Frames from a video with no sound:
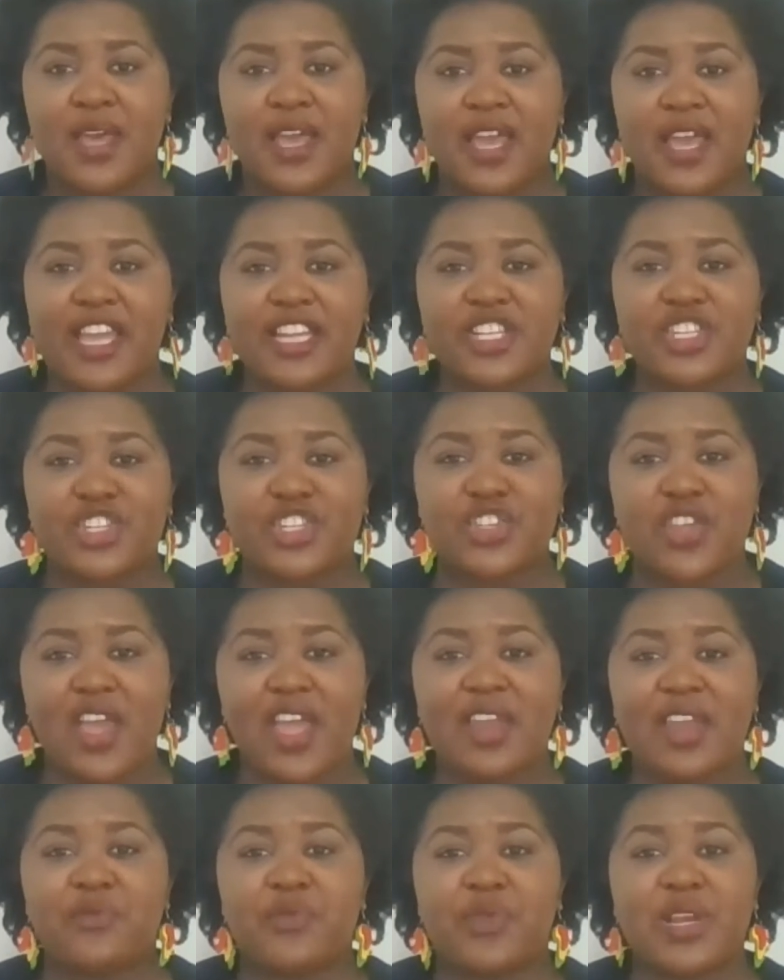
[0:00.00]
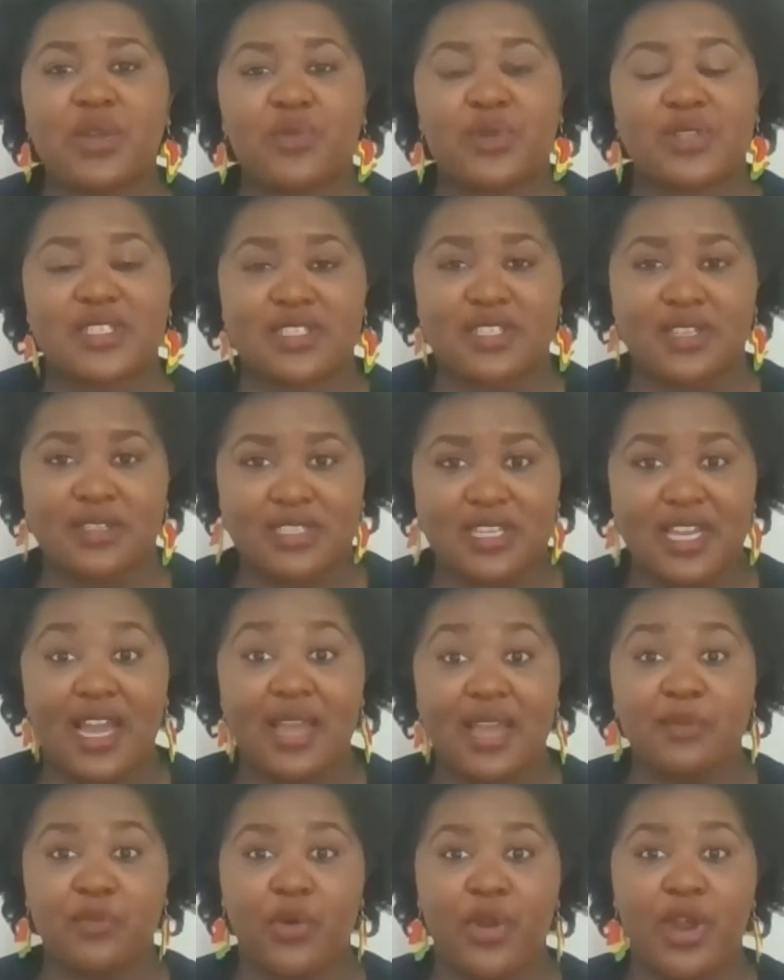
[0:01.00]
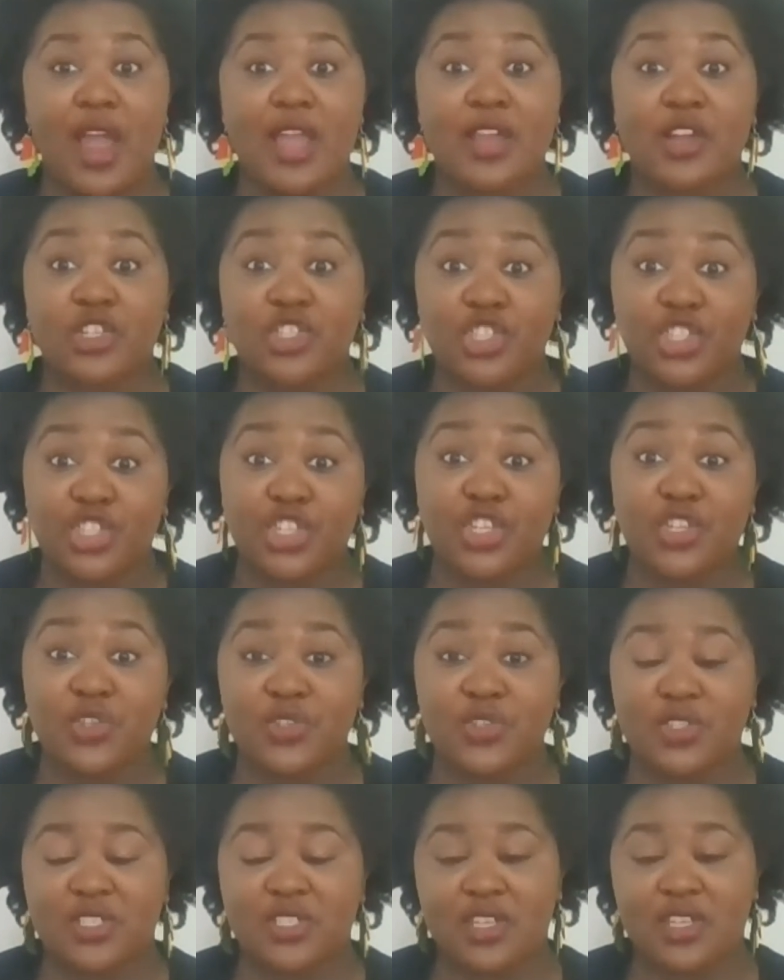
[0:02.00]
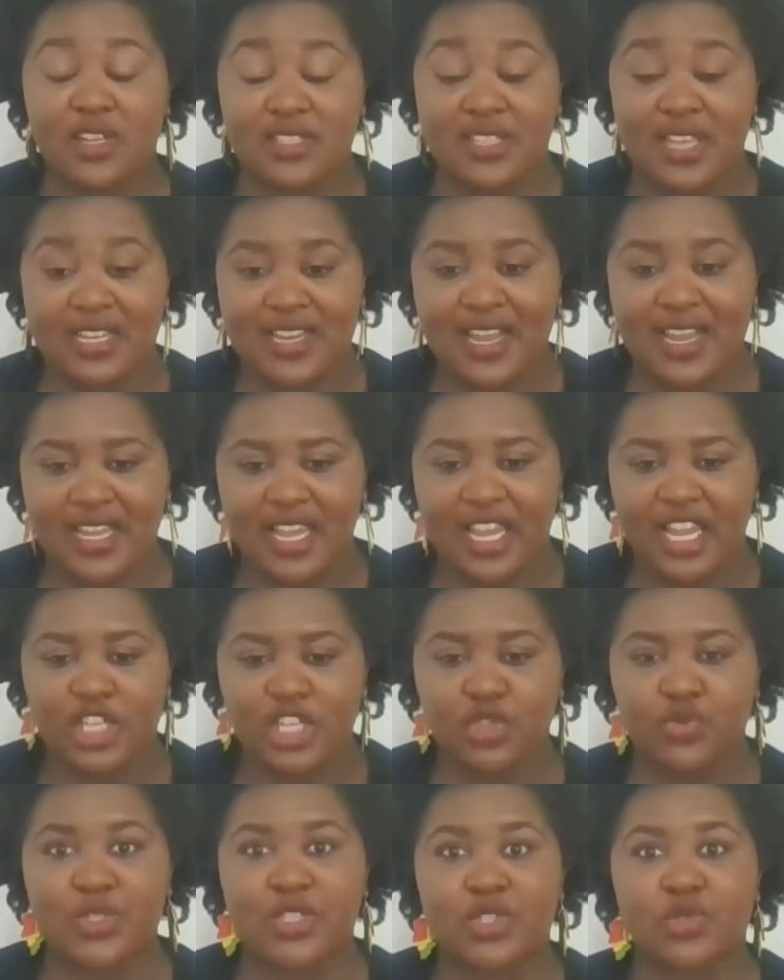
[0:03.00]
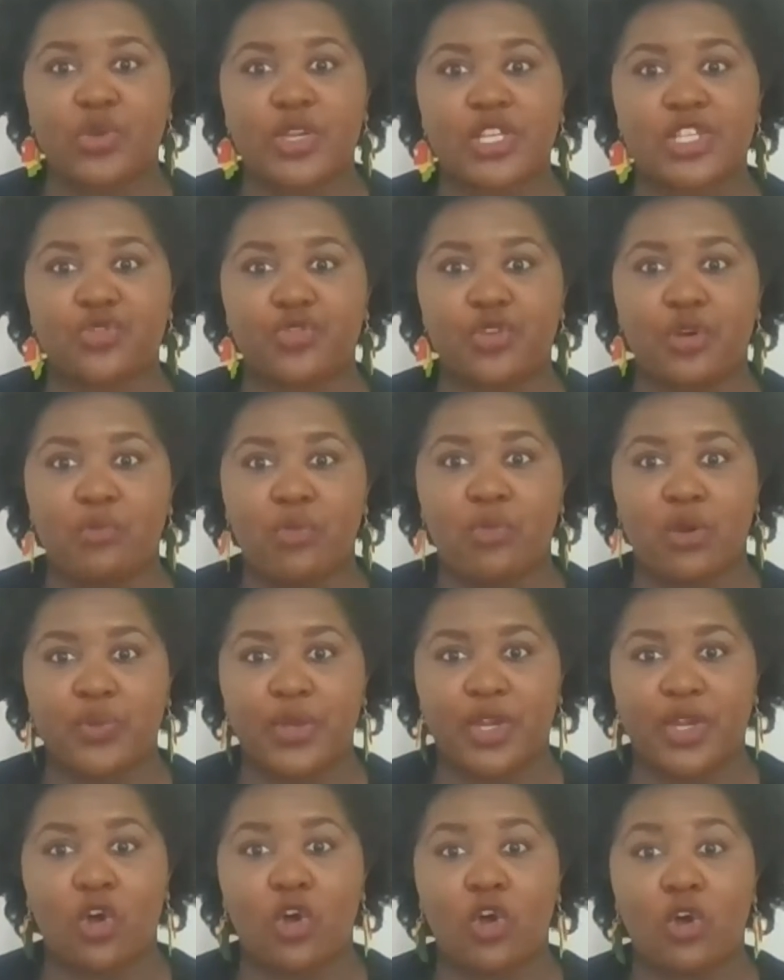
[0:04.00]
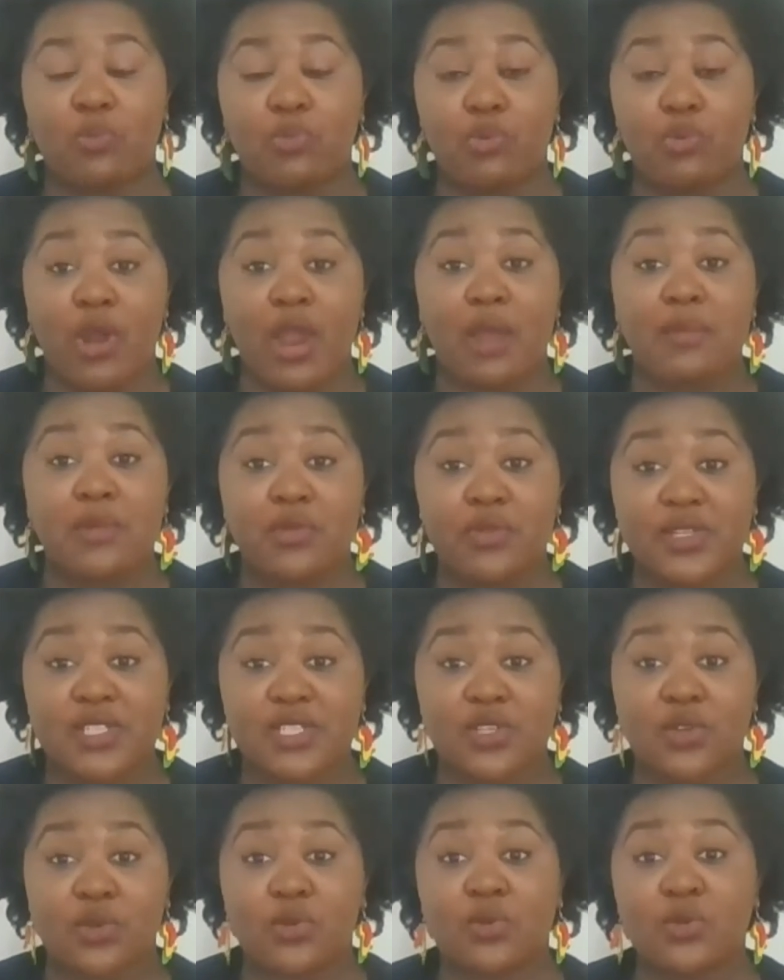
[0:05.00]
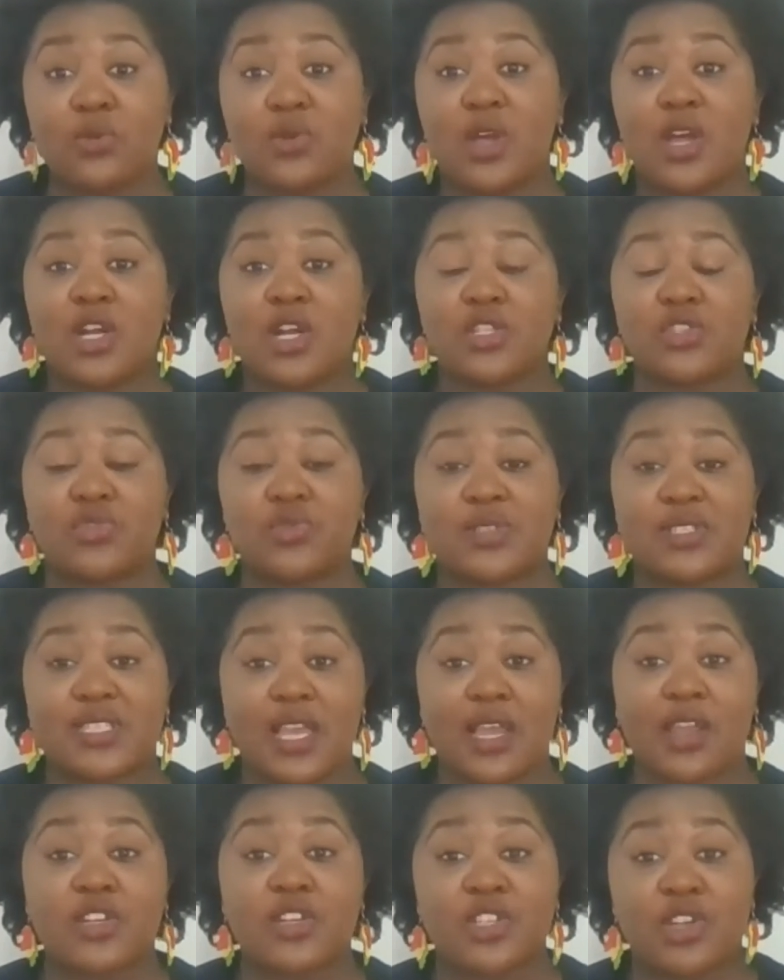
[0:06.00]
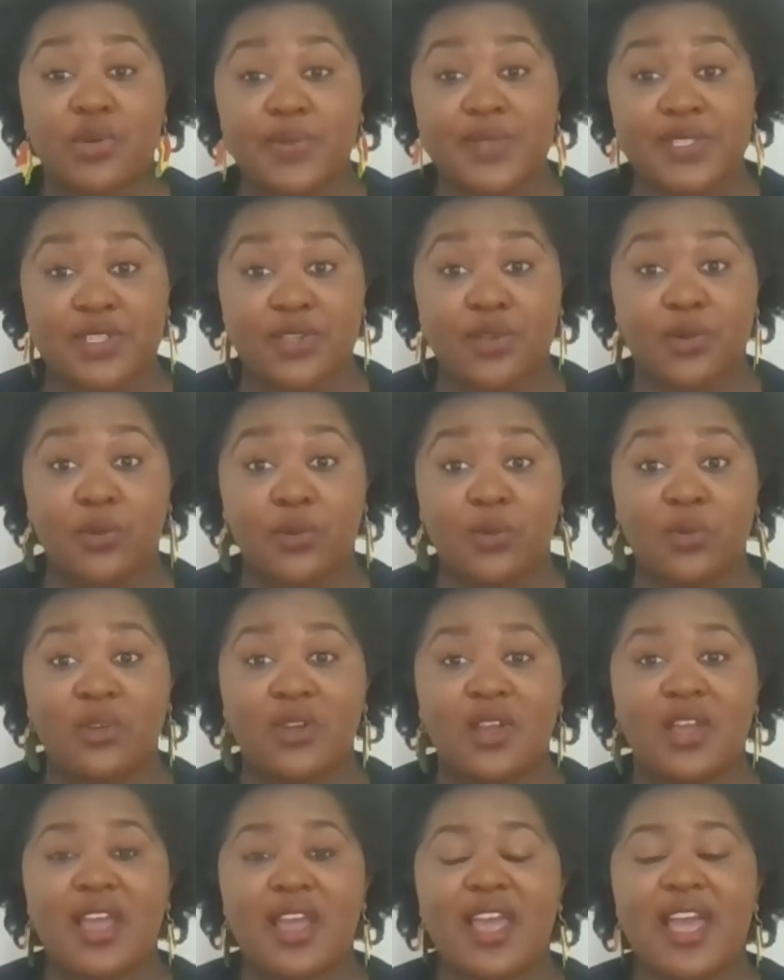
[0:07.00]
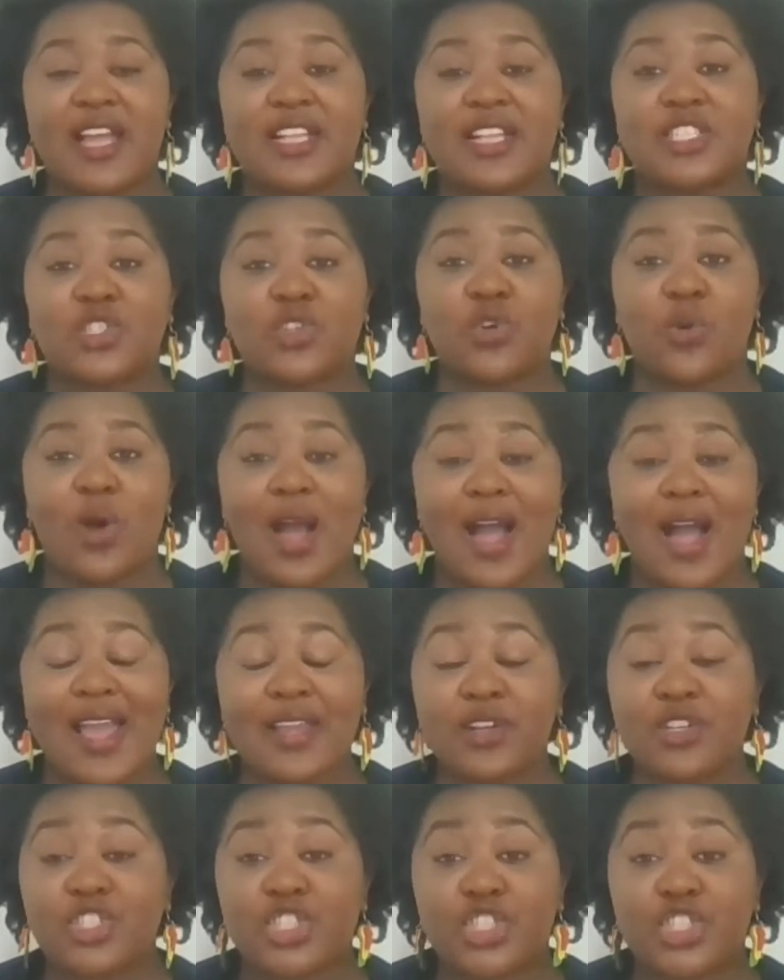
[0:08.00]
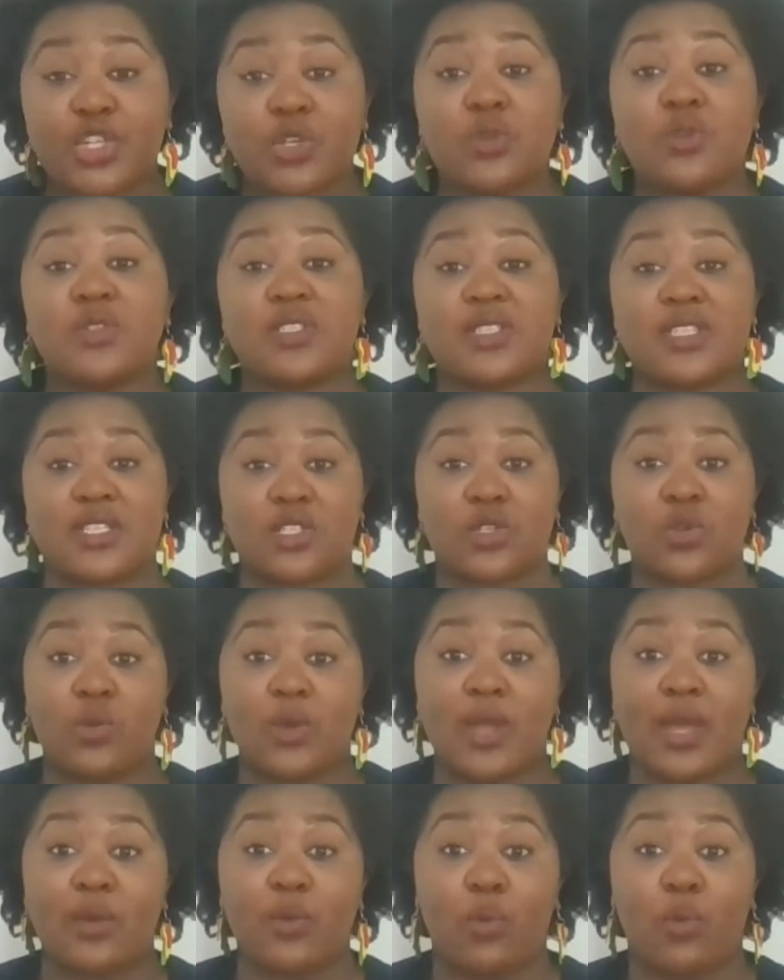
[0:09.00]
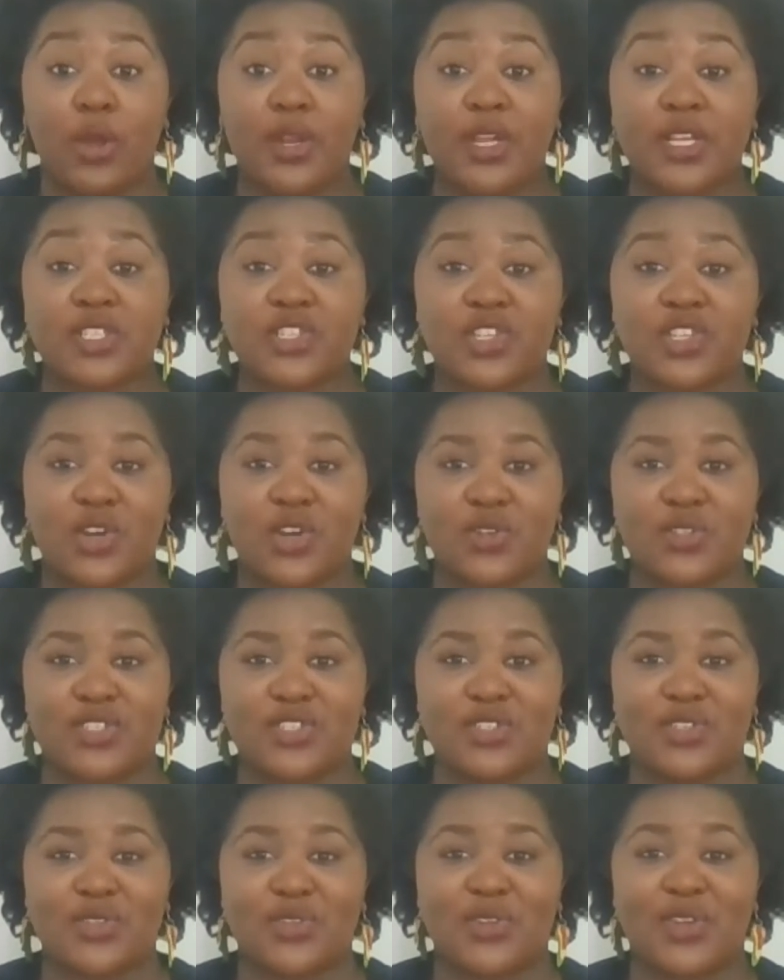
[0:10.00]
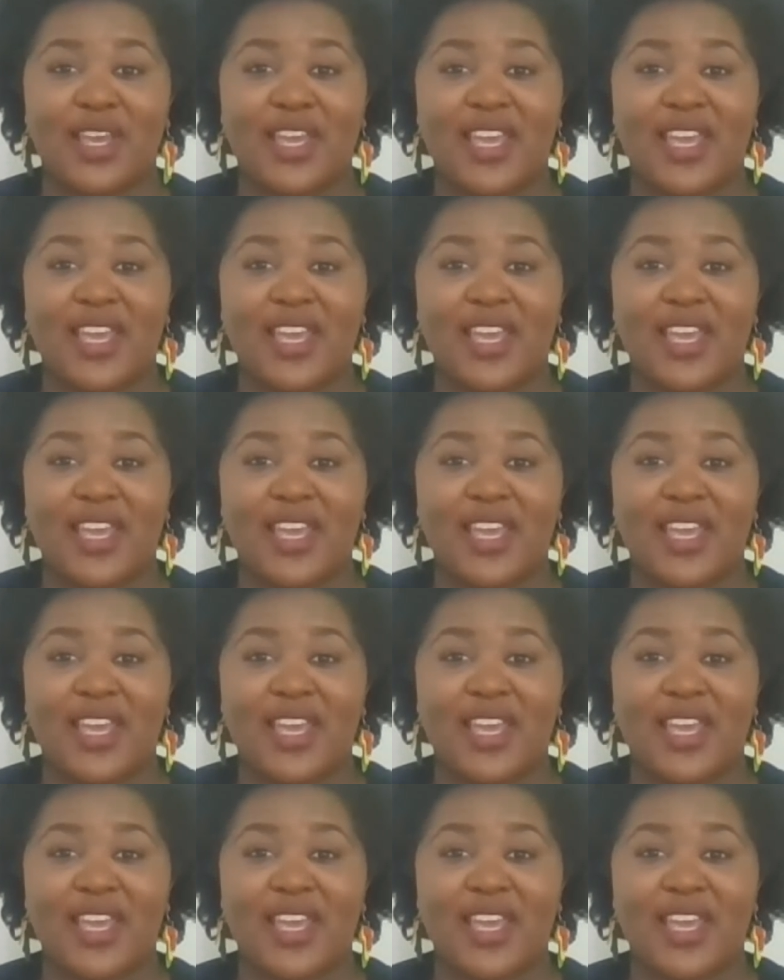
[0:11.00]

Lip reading: age 10 really was the time where I could choose, because at that age we switched from what we call primary school to secondary school. And so I could choose the school I wanted to go to.